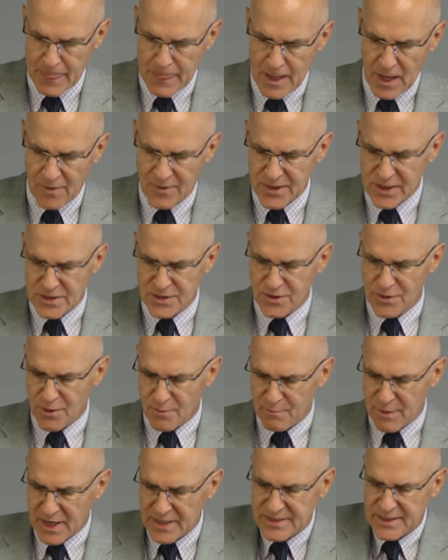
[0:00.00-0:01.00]
Now these are
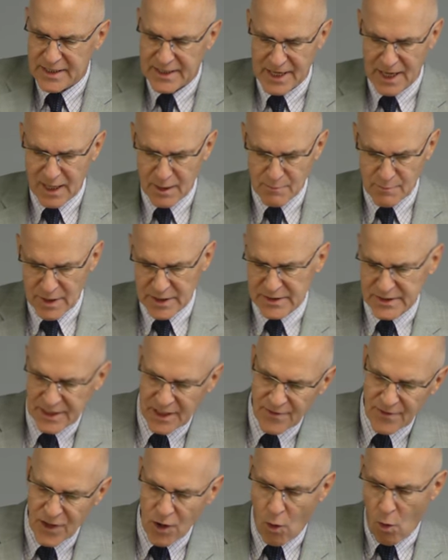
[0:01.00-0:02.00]
the basic elements
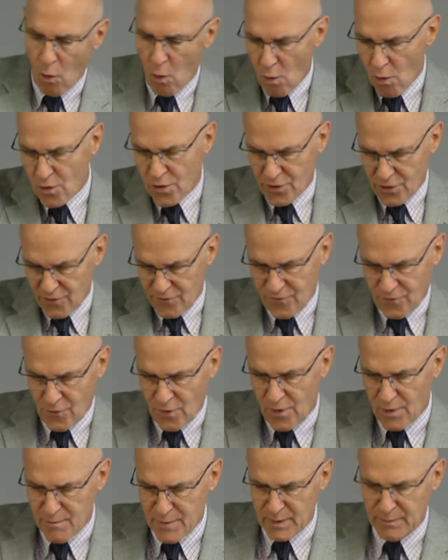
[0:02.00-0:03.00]
and the order
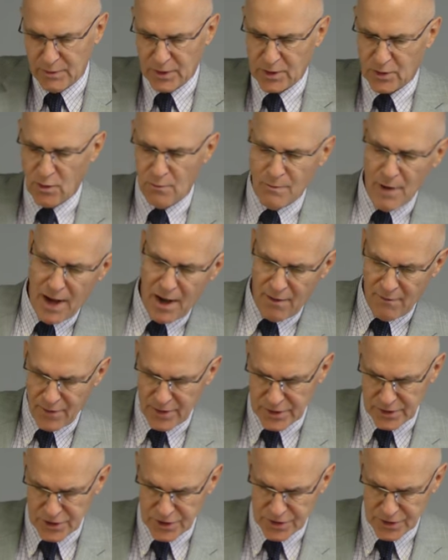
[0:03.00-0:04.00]
for a biblical
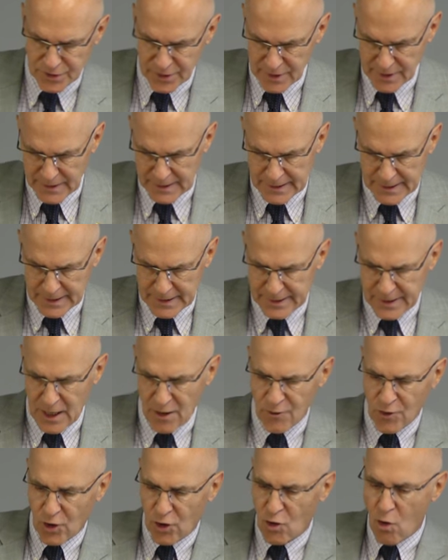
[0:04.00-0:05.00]
marriage.
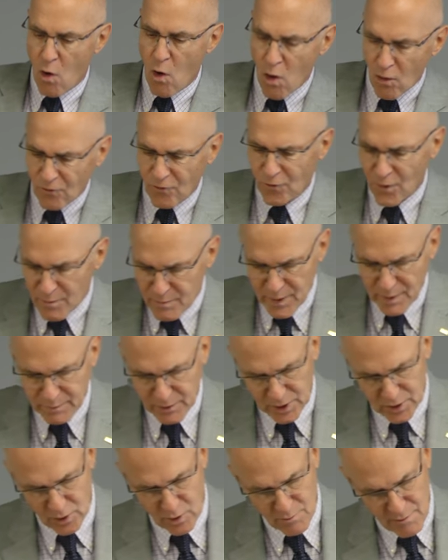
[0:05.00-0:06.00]
Now the goal for a
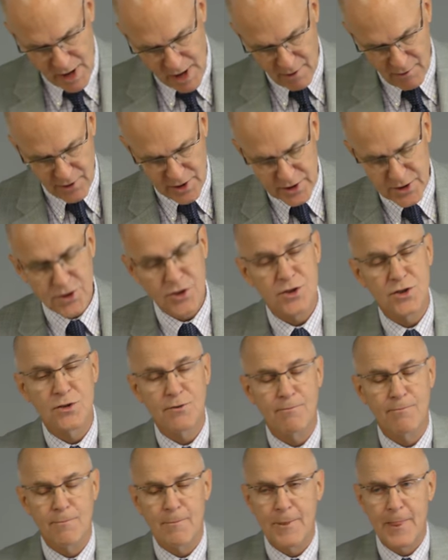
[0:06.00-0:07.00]
biblical marriage
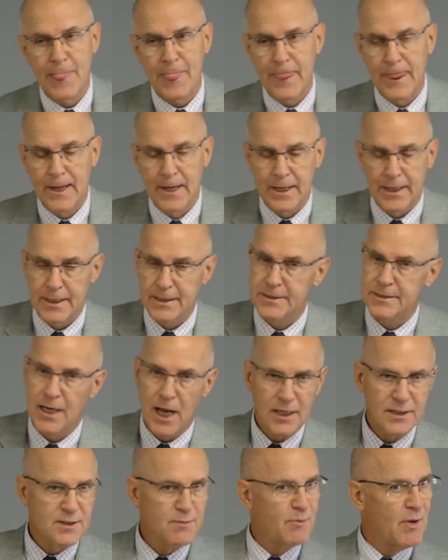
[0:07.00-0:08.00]
is
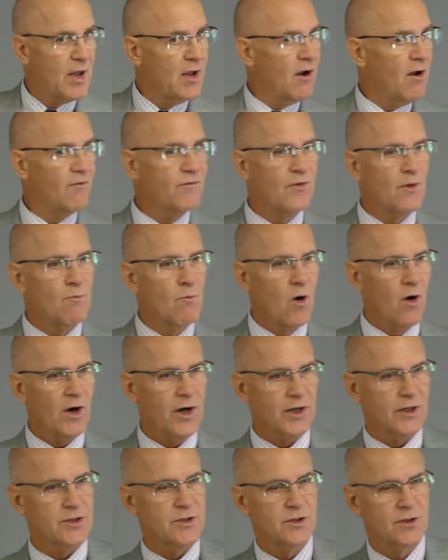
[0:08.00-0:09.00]
not to pay off the
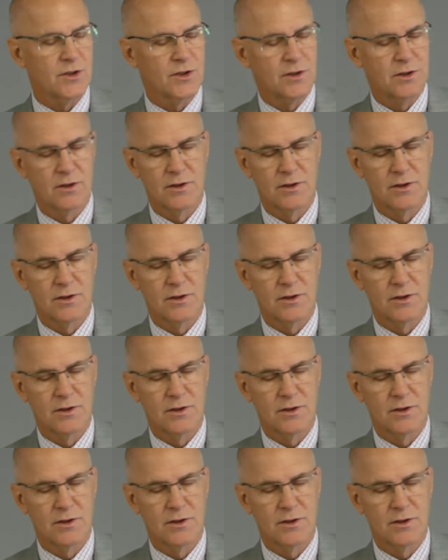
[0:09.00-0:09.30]
mortgage.